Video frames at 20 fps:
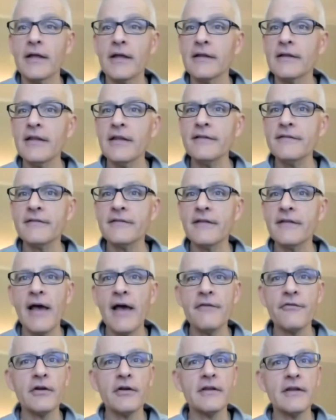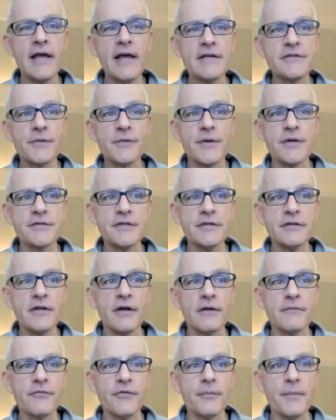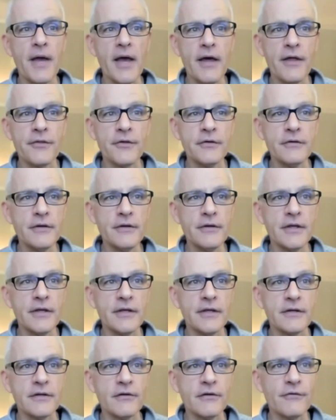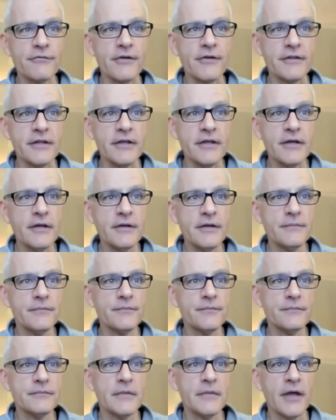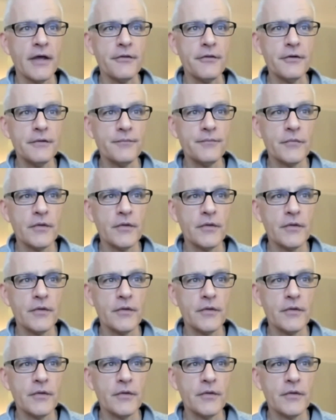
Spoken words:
Let's have our last question come from Heather in Cofradia. Heather?